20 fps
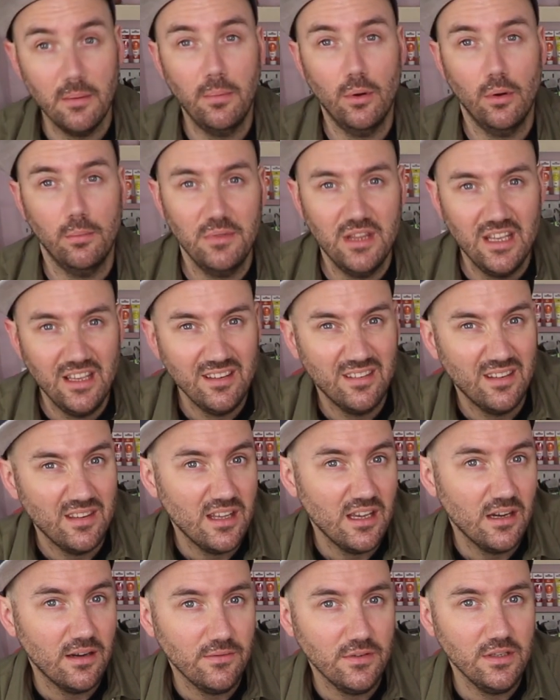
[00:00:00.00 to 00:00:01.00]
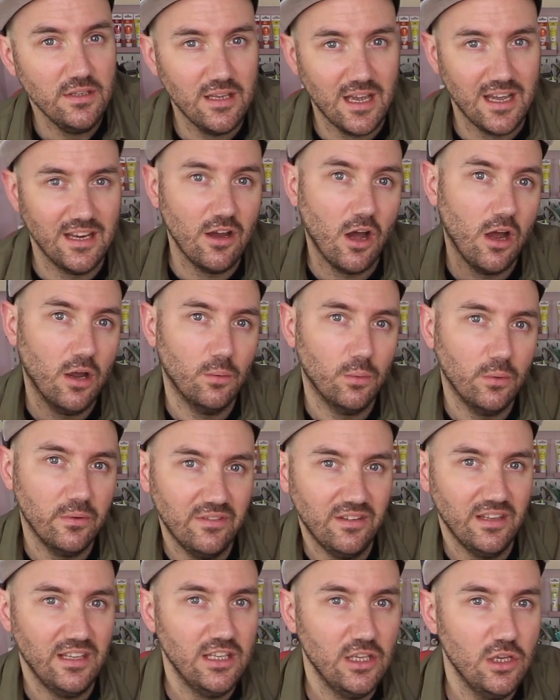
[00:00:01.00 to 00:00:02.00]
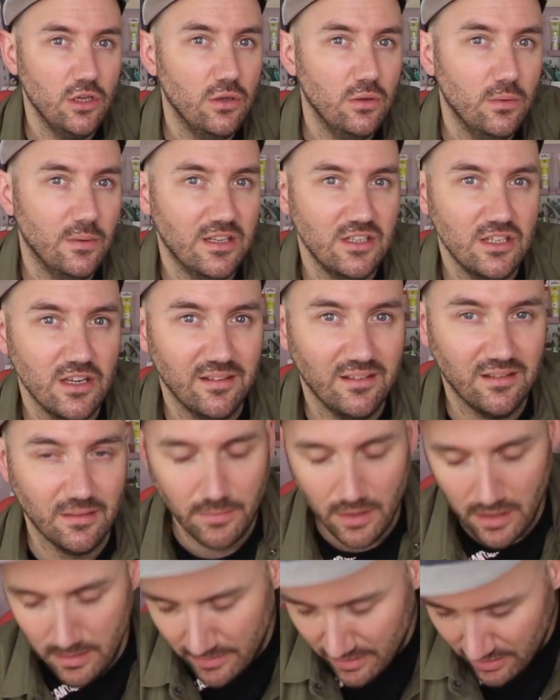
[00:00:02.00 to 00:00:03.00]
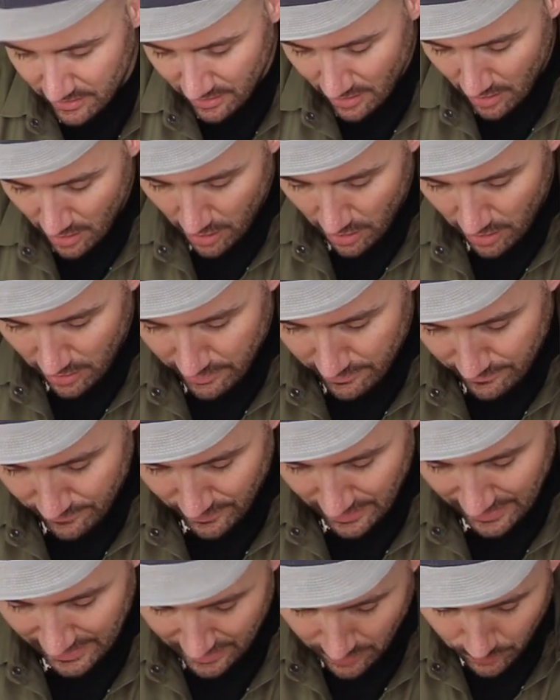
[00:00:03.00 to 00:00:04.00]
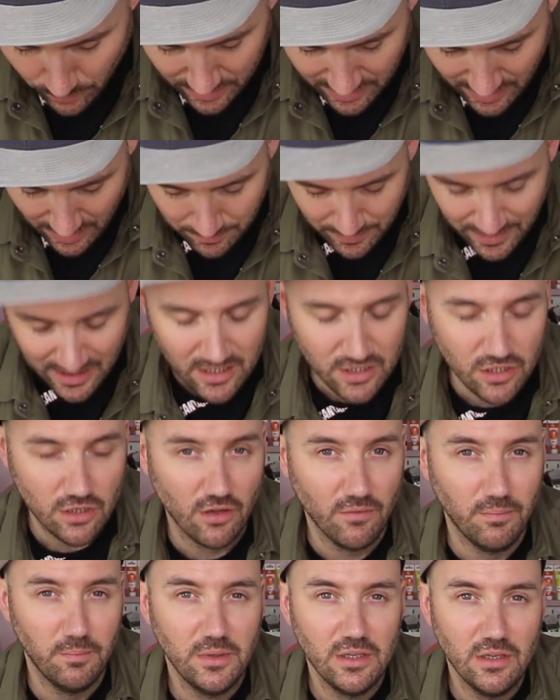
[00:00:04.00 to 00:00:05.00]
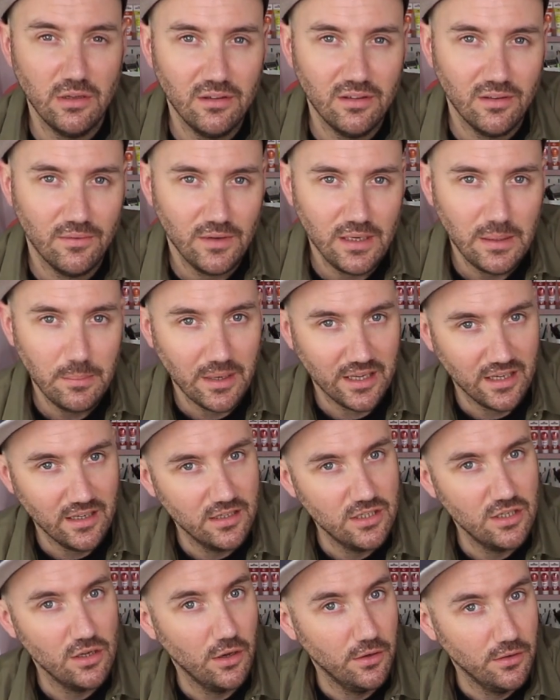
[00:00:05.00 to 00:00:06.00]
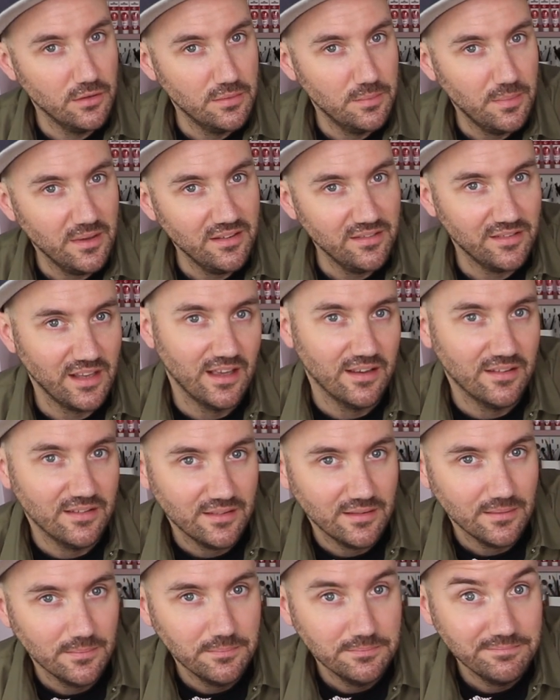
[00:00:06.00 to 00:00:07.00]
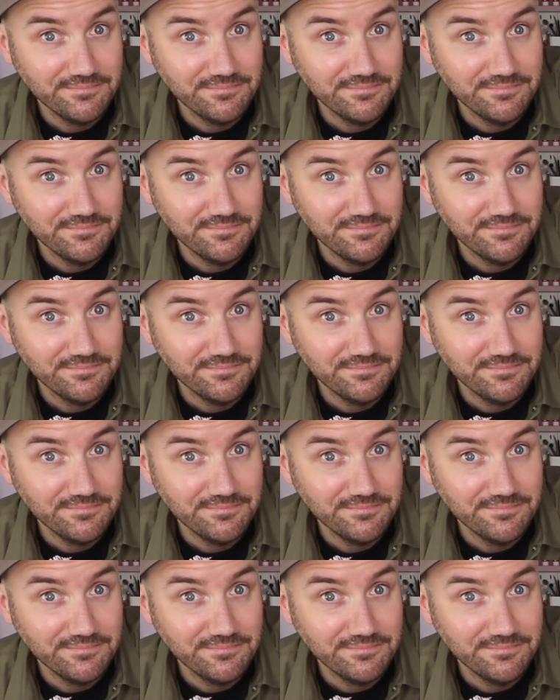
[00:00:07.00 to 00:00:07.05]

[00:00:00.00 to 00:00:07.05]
and pop these in the oven and I will see you in just a moment, hopefully with a batch of beautifully baked oat biscuits.